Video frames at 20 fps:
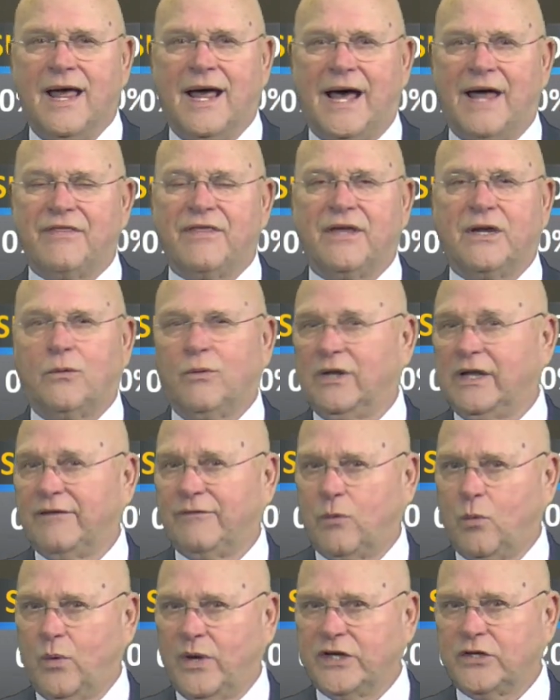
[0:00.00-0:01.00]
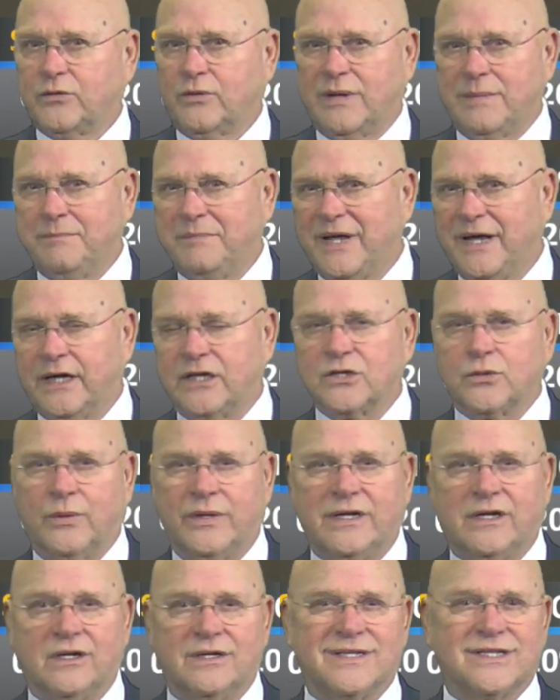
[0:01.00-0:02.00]
I think we'll have a wintry mix. We
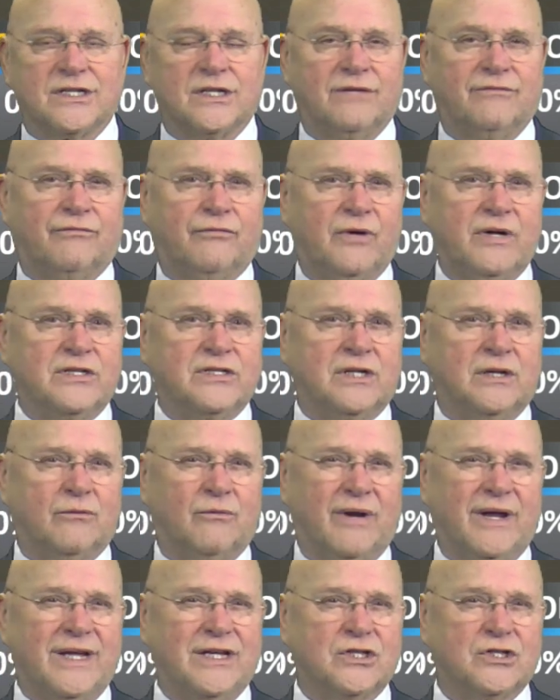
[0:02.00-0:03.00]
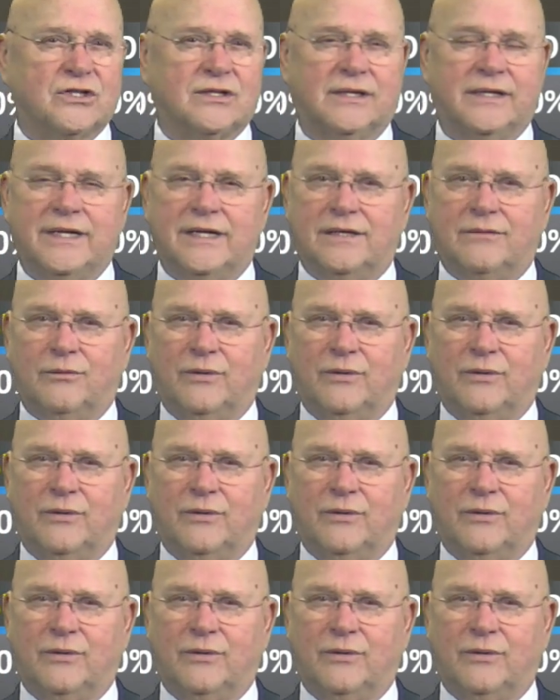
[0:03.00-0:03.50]
could see freezing rain, sleet.